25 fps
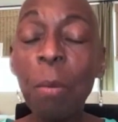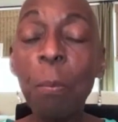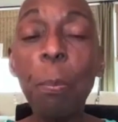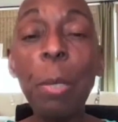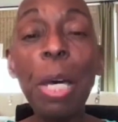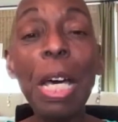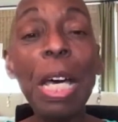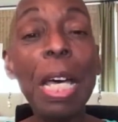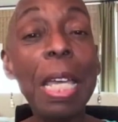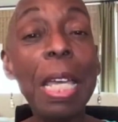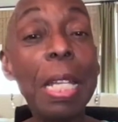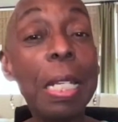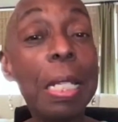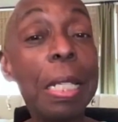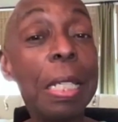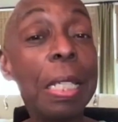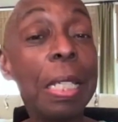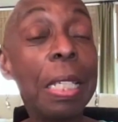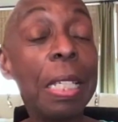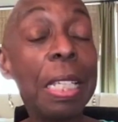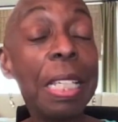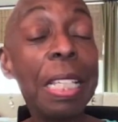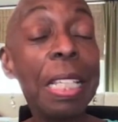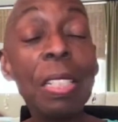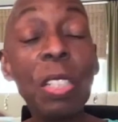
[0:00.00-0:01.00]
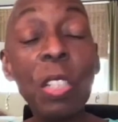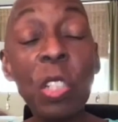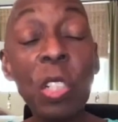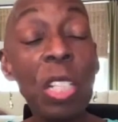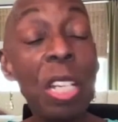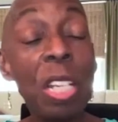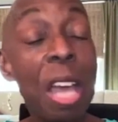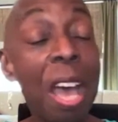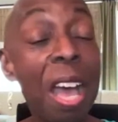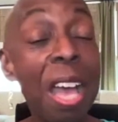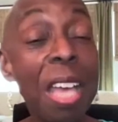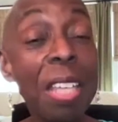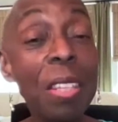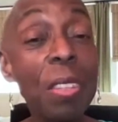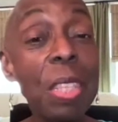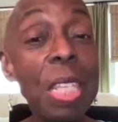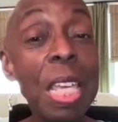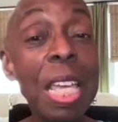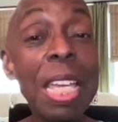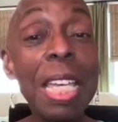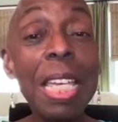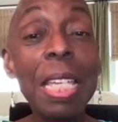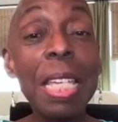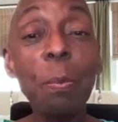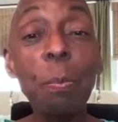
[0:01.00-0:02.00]
But it's not
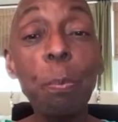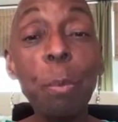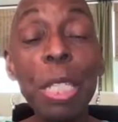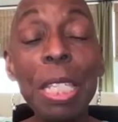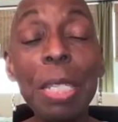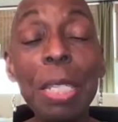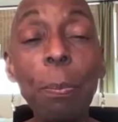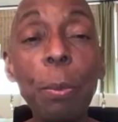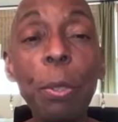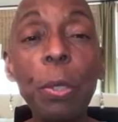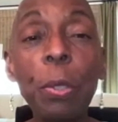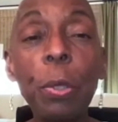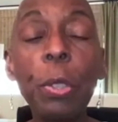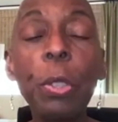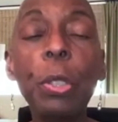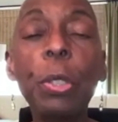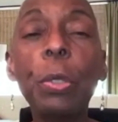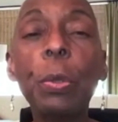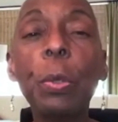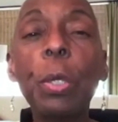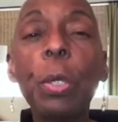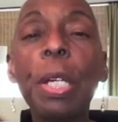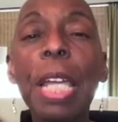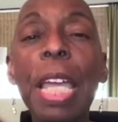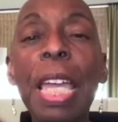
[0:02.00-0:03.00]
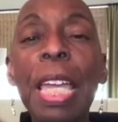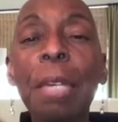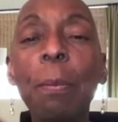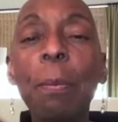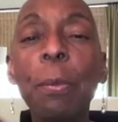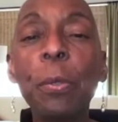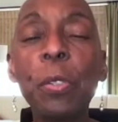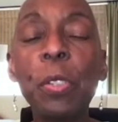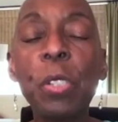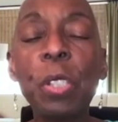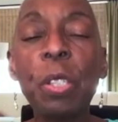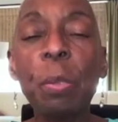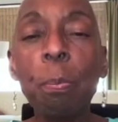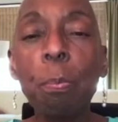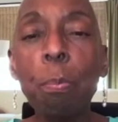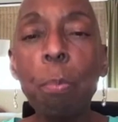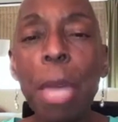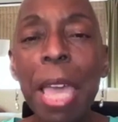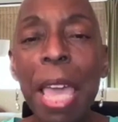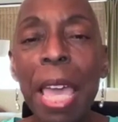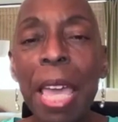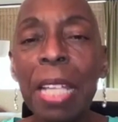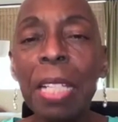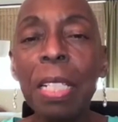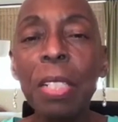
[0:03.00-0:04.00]
that people who are able to
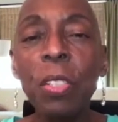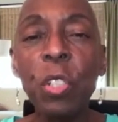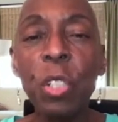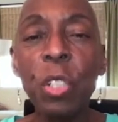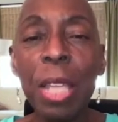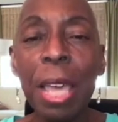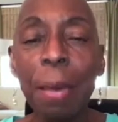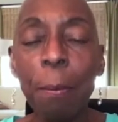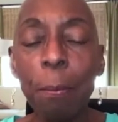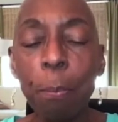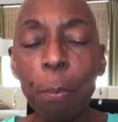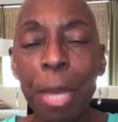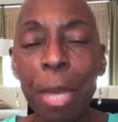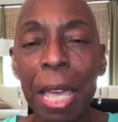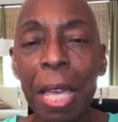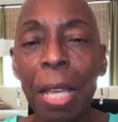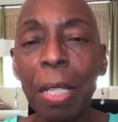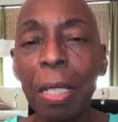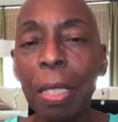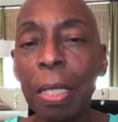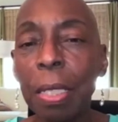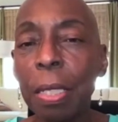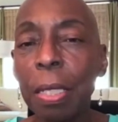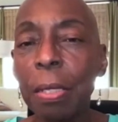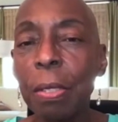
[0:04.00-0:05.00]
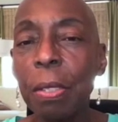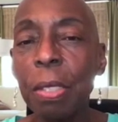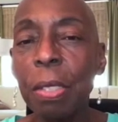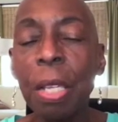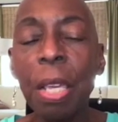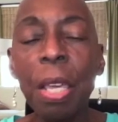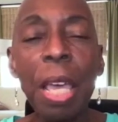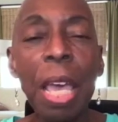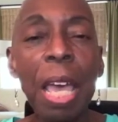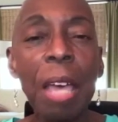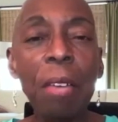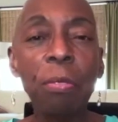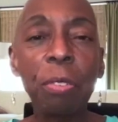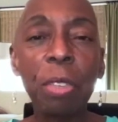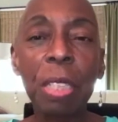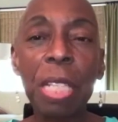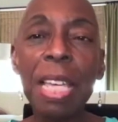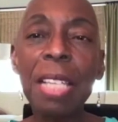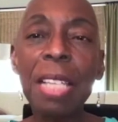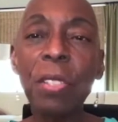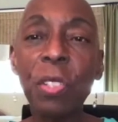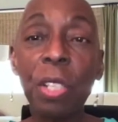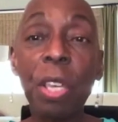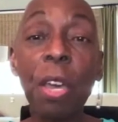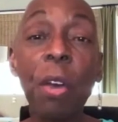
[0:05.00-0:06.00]
manage that balance have
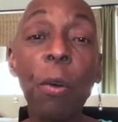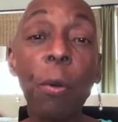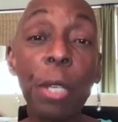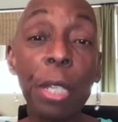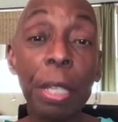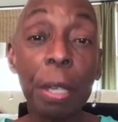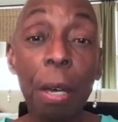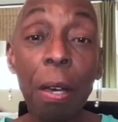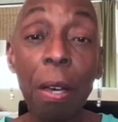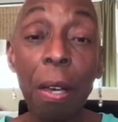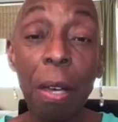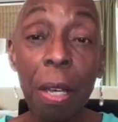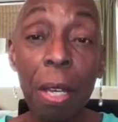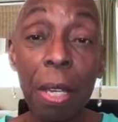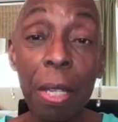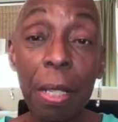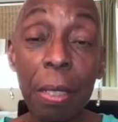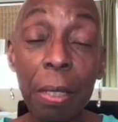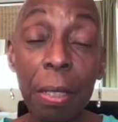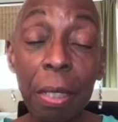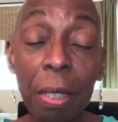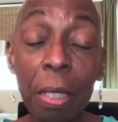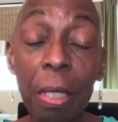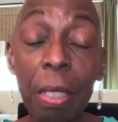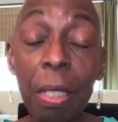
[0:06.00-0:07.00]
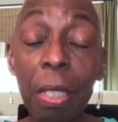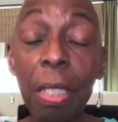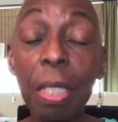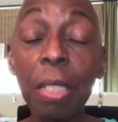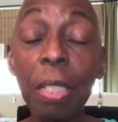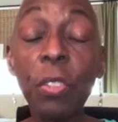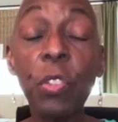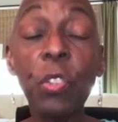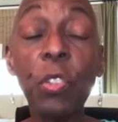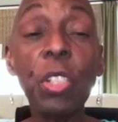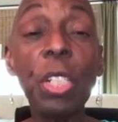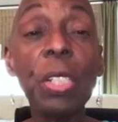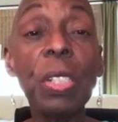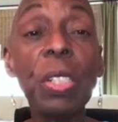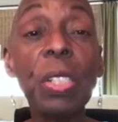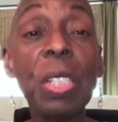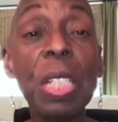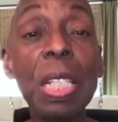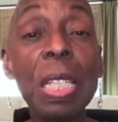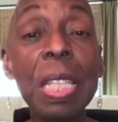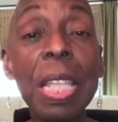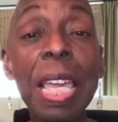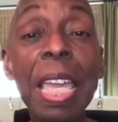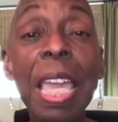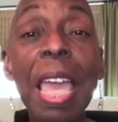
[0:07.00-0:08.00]
less going on. It's just
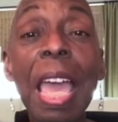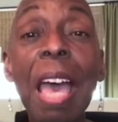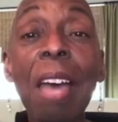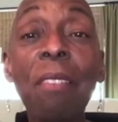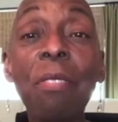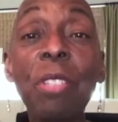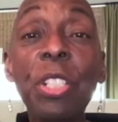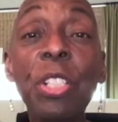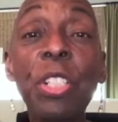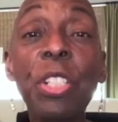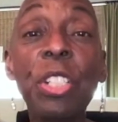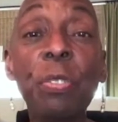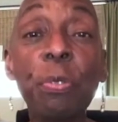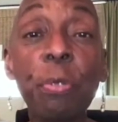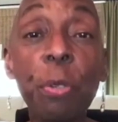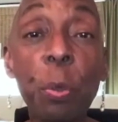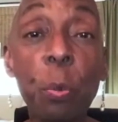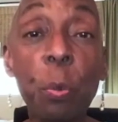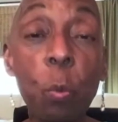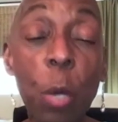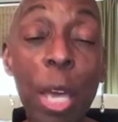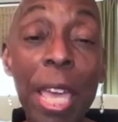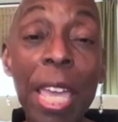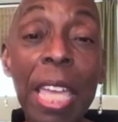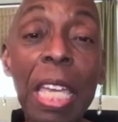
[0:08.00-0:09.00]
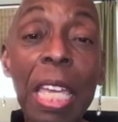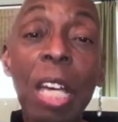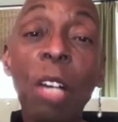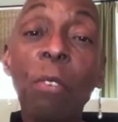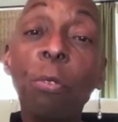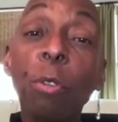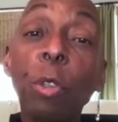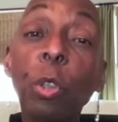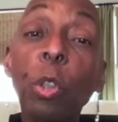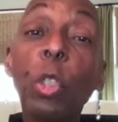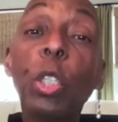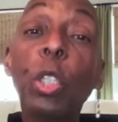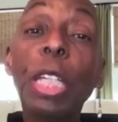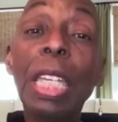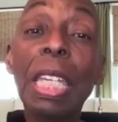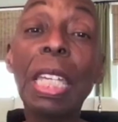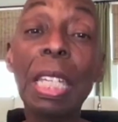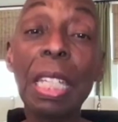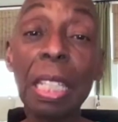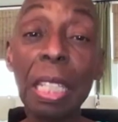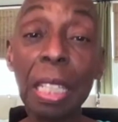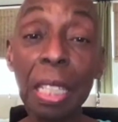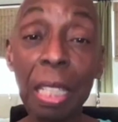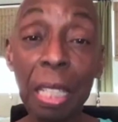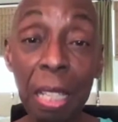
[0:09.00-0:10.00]
that they have a different way of
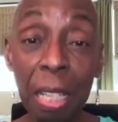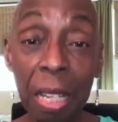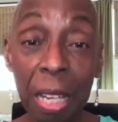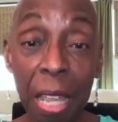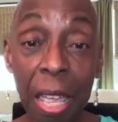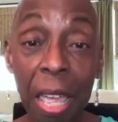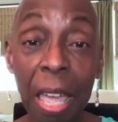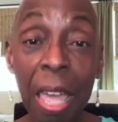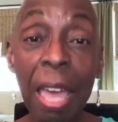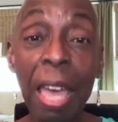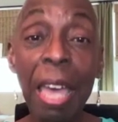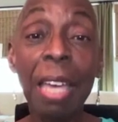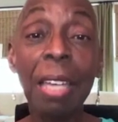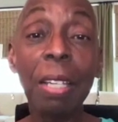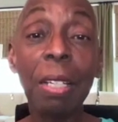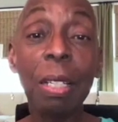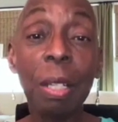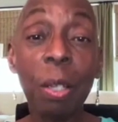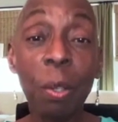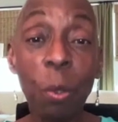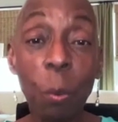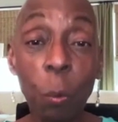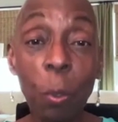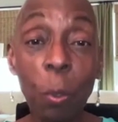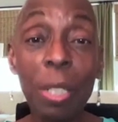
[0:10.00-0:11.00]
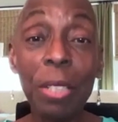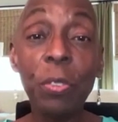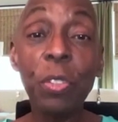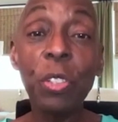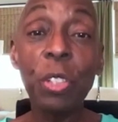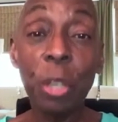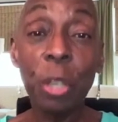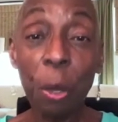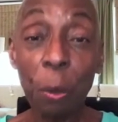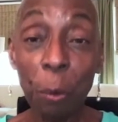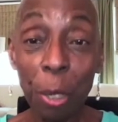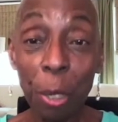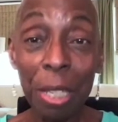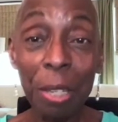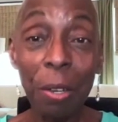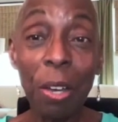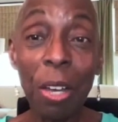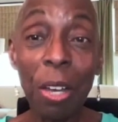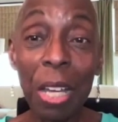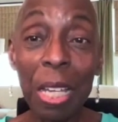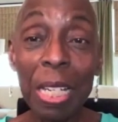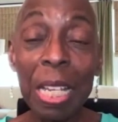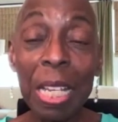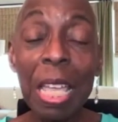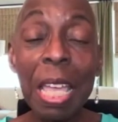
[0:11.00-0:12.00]
looking at what's going
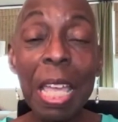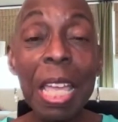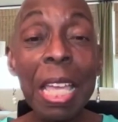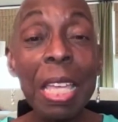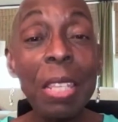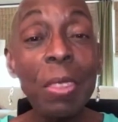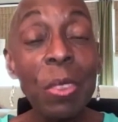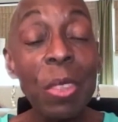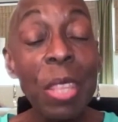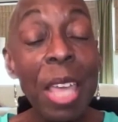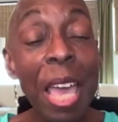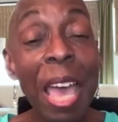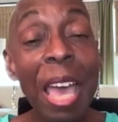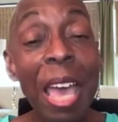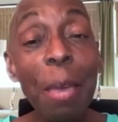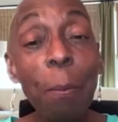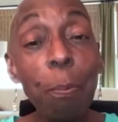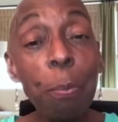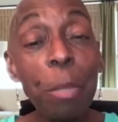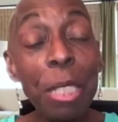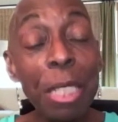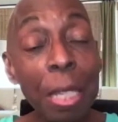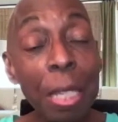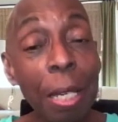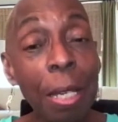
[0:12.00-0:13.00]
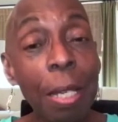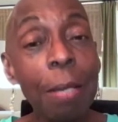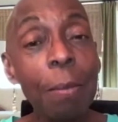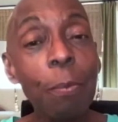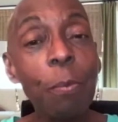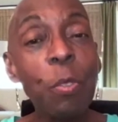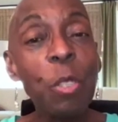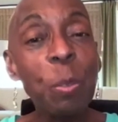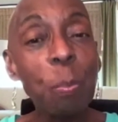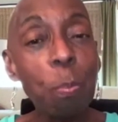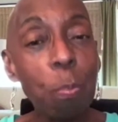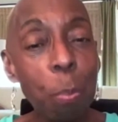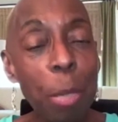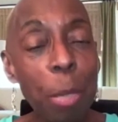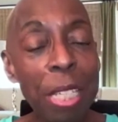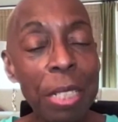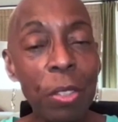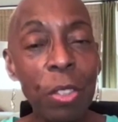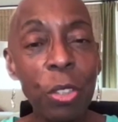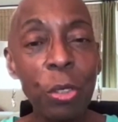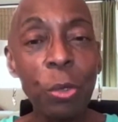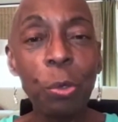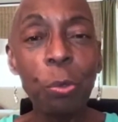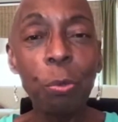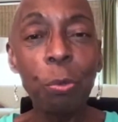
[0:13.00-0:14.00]
on. And that becomes
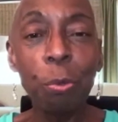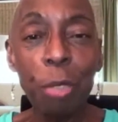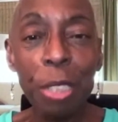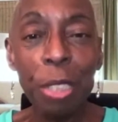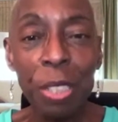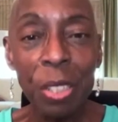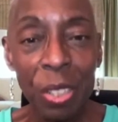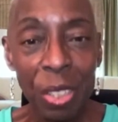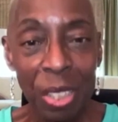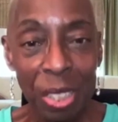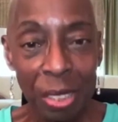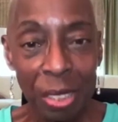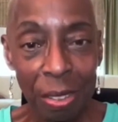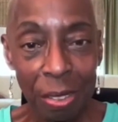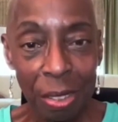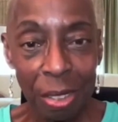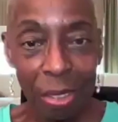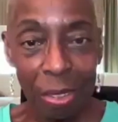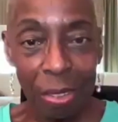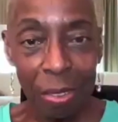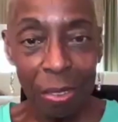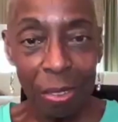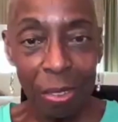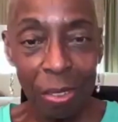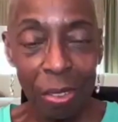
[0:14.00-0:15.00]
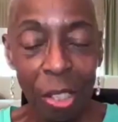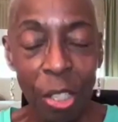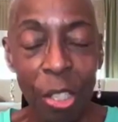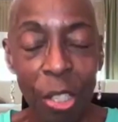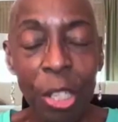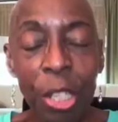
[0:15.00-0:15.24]
mental resilience.